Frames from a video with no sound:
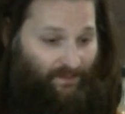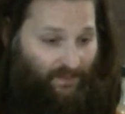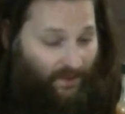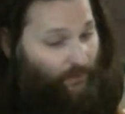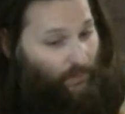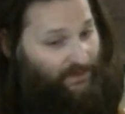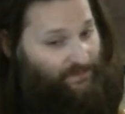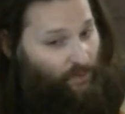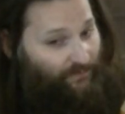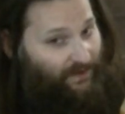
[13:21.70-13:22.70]
The other one
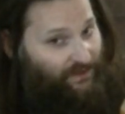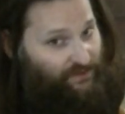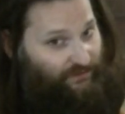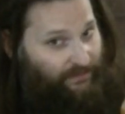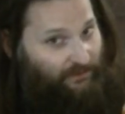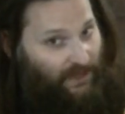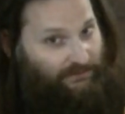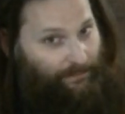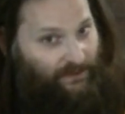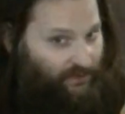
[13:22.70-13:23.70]
is more of an entry-level
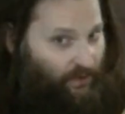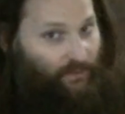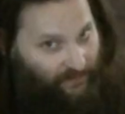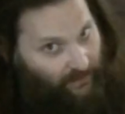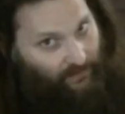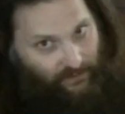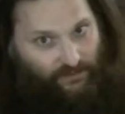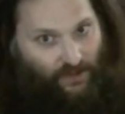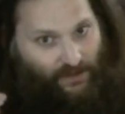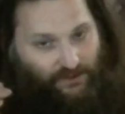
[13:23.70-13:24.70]
jalapeno,
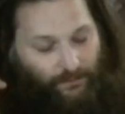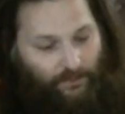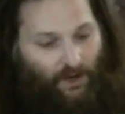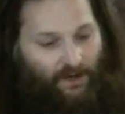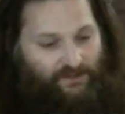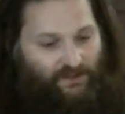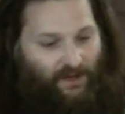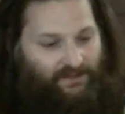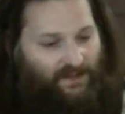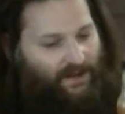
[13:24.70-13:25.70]
not super hot
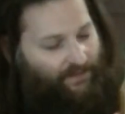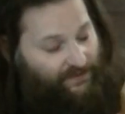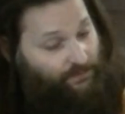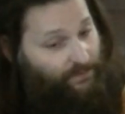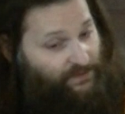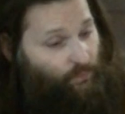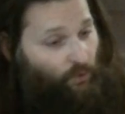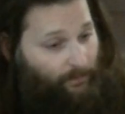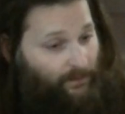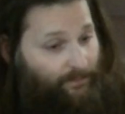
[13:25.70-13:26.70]
sauce. This one is
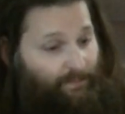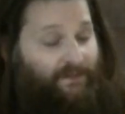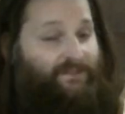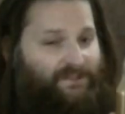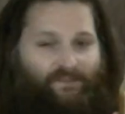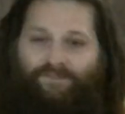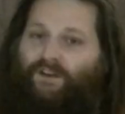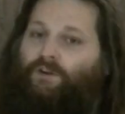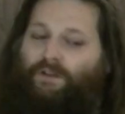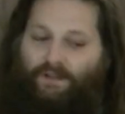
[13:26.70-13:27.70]
warmer, but still
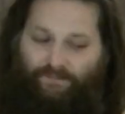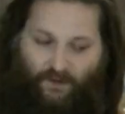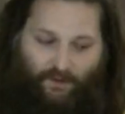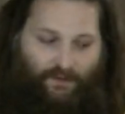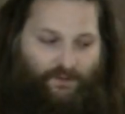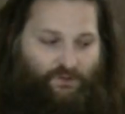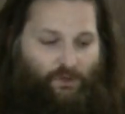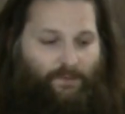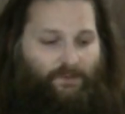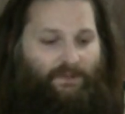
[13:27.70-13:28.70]
very, very
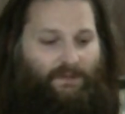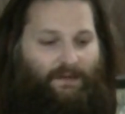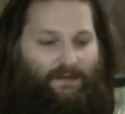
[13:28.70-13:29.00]
enjoyable.